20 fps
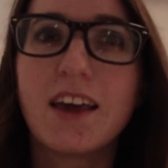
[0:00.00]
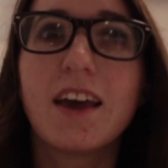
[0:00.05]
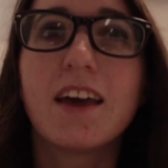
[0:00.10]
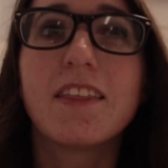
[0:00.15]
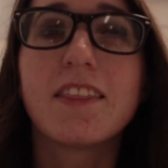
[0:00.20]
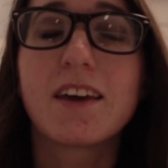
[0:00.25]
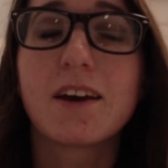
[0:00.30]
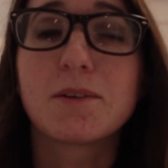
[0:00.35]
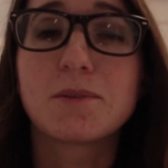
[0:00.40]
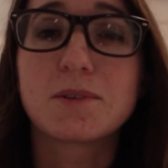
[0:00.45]
and
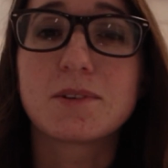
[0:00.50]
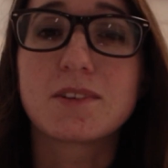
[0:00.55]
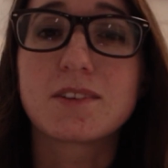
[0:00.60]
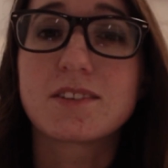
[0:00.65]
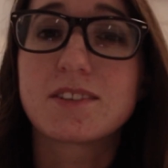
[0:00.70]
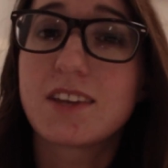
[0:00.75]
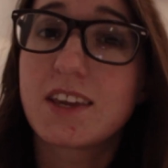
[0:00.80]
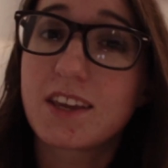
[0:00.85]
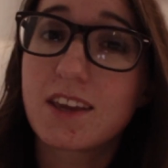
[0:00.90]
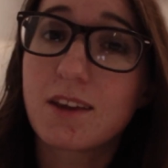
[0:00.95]
that was
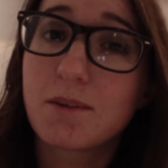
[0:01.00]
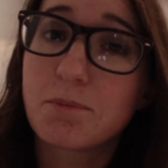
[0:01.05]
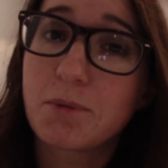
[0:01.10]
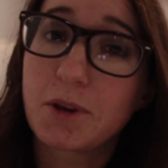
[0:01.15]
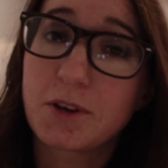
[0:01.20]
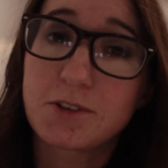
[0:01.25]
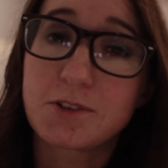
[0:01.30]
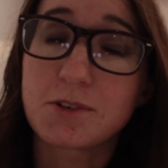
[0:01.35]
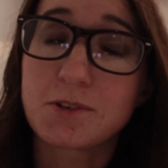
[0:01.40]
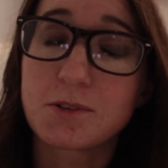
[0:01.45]
taking
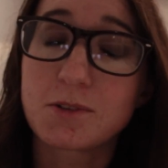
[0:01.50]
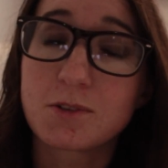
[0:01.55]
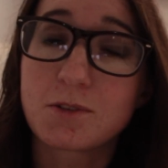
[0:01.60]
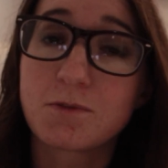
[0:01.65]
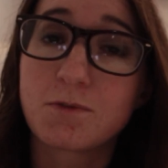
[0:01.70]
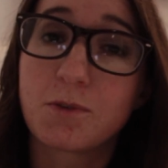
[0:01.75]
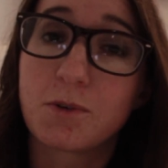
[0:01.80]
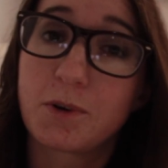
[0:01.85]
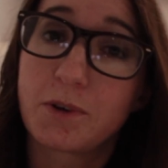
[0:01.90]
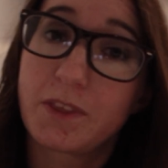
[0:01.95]
pictures
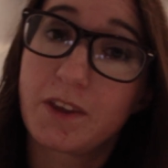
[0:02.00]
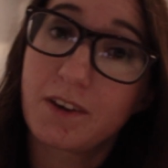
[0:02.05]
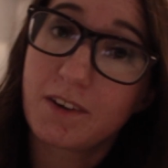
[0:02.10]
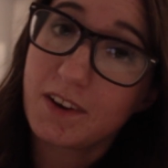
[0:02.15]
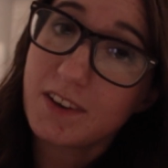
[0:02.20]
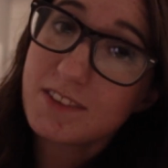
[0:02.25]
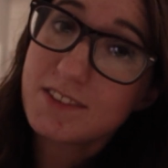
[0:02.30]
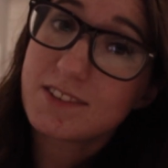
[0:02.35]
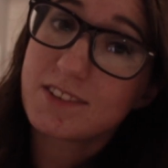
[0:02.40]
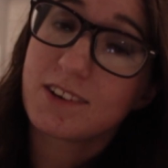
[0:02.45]
for their
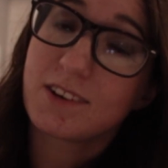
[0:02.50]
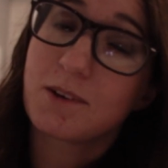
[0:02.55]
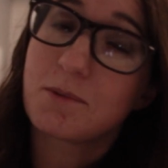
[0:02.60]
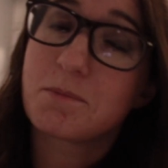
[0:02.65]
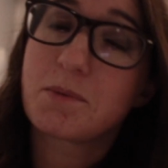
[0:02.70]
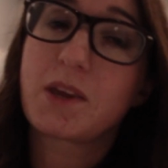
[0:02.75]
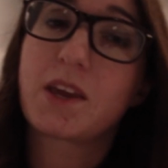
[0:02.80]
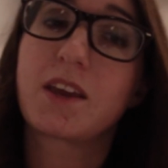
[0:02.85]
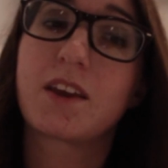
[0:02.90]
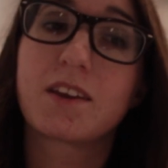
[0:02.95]
Instagram
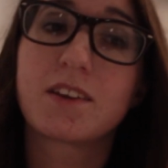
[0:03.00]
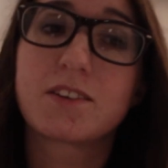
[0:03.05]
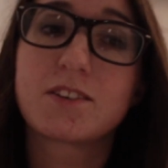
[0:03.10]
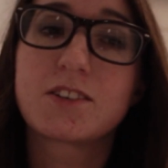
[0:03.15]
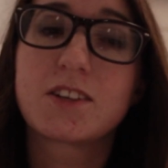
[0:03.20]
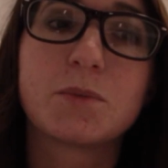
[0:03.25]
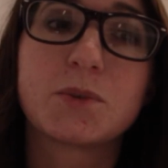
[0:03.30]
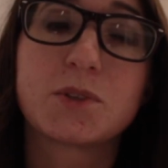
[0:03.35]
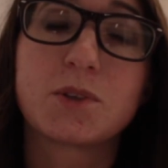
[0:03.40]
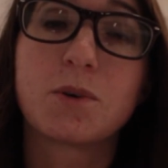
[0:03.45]

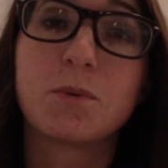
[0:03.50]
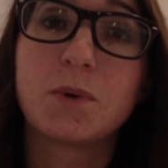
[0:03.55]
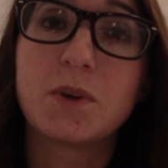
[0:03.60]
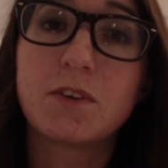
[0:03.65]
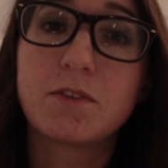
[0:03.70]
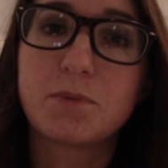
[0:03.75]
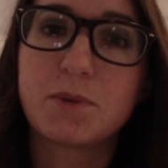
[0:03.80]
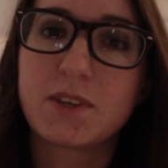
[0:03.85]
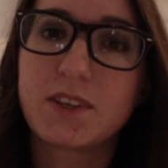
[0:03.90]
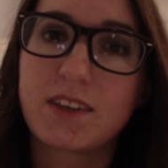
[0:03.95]
page. So
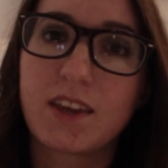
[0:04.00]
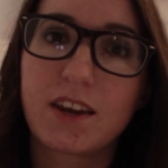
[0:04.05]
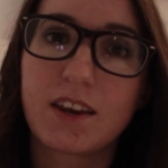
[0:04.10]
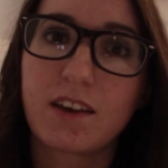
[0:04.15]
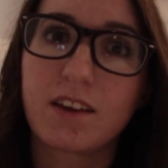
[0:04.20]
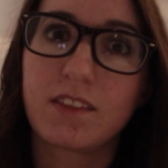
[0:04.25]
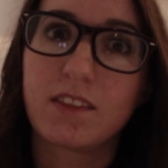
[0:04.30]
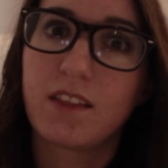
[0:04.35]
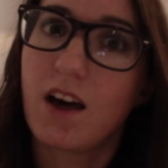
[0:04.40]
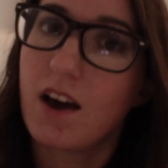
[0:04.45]
we've been getting
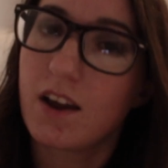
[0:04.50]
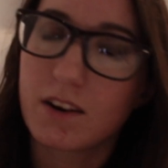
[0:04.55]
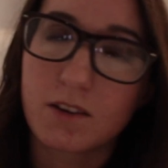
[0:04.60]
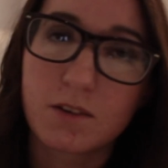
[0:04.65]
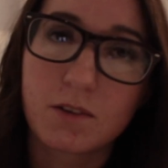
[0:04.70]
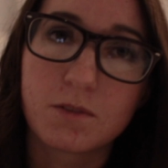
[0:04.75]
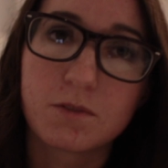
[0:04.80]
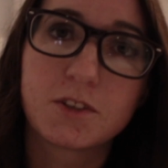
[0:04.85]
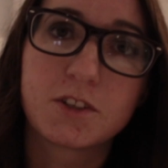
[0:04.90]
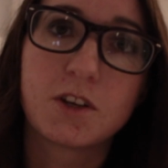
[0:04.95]
a lot
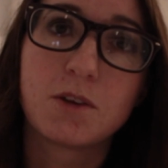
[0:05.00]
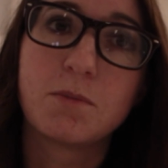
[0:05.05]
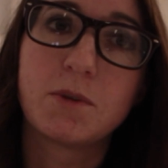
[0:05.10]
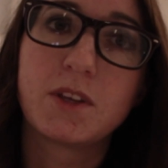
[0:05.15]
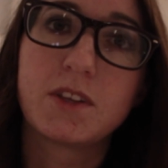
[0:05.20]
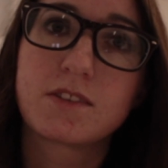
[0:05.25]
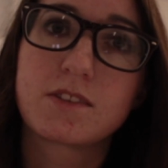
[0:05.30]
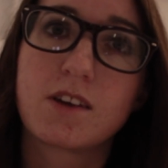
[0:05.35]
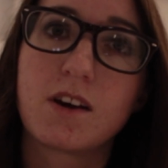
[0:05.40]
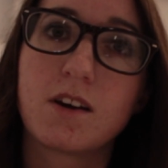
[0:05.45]
of
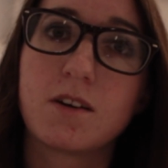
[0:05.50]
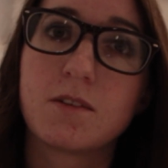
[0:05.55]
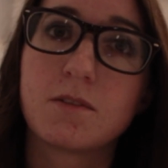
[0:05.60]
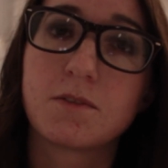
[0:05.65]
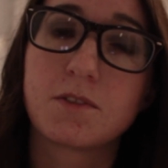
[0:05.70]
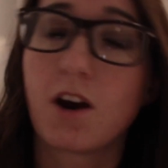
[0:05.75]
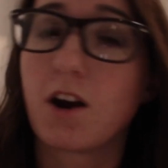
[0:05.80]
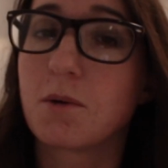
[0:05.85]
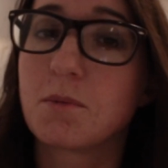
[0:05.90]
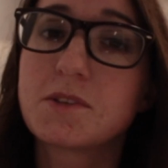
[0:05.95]
shipments of
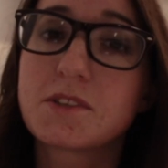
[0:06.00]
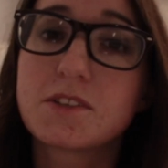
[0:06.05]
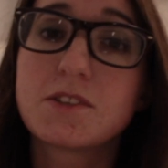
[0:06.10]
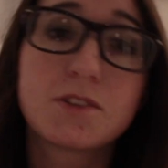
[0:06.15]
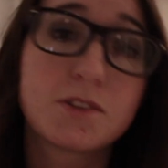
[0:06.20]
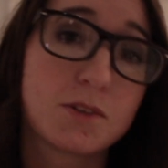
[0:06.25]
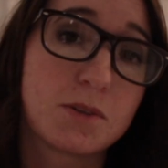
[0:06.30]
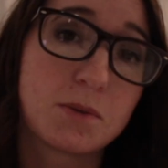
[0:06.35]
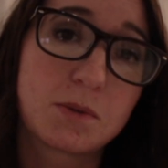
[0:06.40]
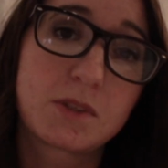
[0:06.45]
garments and
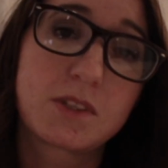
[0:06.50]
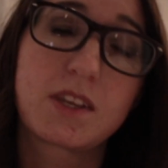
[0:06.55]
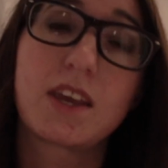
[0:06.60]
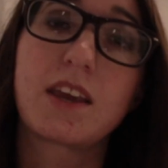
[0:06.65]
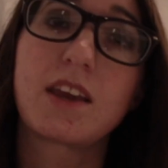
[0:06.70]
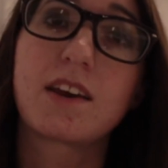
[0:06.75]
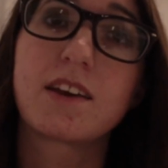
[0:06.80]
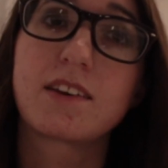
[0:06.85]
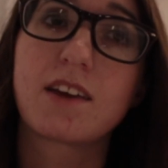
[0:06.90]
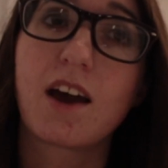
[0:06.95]
suits,
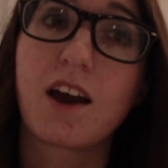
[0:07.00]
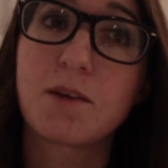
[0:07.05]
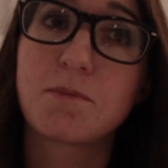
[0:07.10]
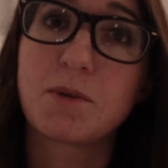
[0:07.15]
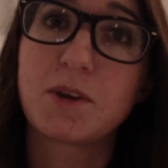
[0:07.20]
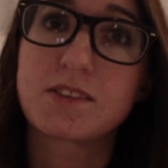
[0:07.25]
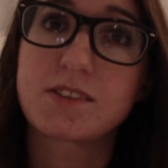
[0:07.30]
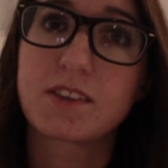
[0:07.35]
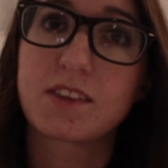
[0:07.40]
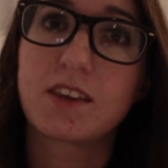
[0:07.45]
and I
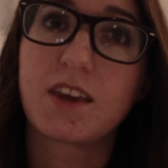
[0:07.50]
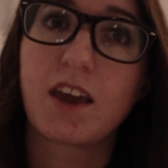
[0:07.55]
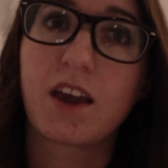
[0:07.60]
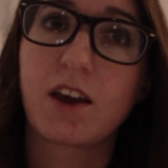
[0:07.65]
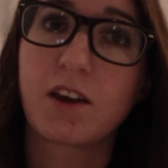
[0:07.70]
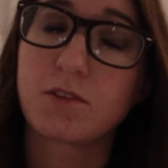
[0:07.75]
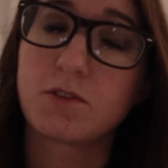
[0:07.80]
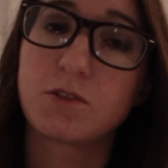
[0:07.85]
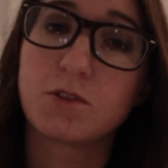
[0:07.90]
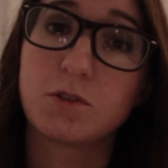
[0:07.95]
basically
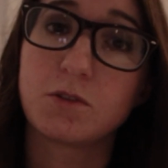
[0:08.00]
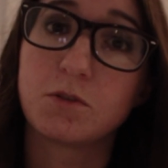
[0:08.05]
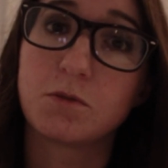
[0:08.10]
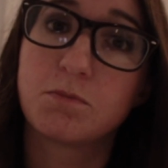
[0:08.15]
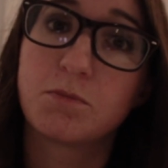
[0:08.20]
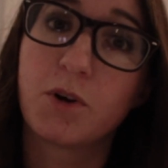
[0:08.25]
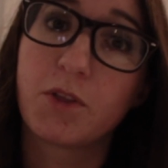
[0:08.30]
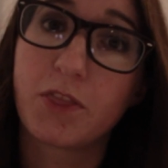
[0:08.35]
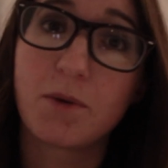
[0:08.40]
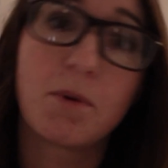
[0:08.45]
had to
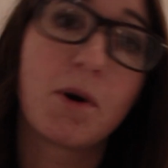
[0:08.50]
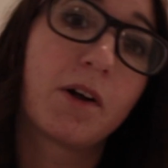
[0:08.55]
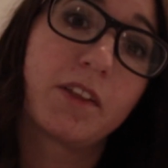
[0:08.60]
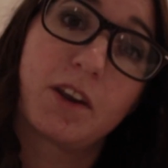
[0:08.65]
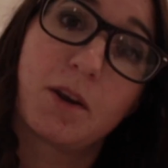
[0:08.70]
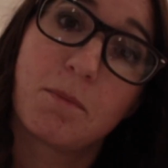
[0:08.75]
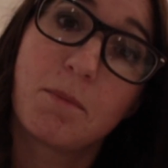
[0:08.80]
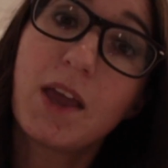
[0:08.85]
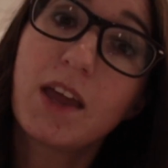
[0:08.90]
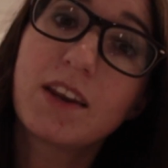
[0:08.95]
put them on
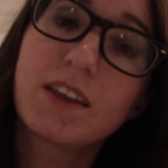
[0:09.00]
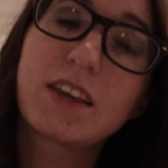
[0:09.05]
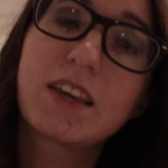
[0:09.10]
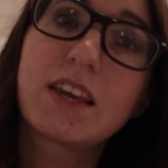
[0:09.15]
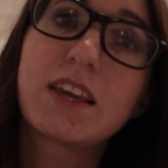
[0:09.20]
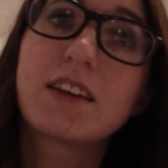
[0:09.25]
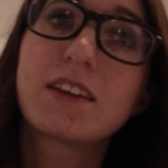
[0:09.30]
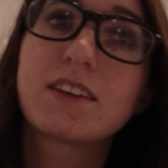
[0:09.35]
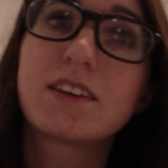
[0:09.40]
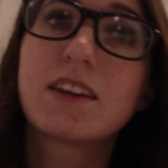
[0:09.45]
a
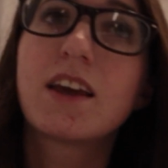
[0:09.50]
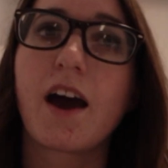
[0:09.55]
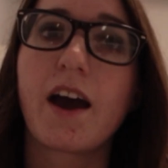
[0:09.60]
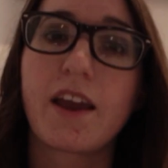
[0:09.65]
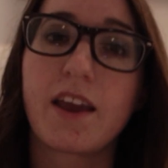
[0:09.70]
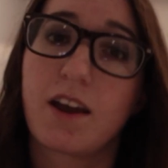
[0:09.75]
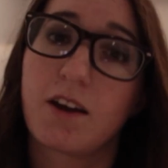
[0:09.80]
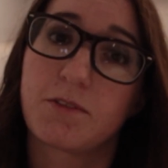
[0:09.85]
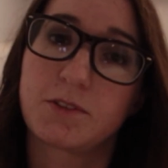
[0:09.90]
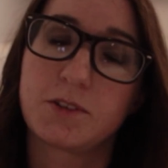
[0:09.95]
mannequin. I have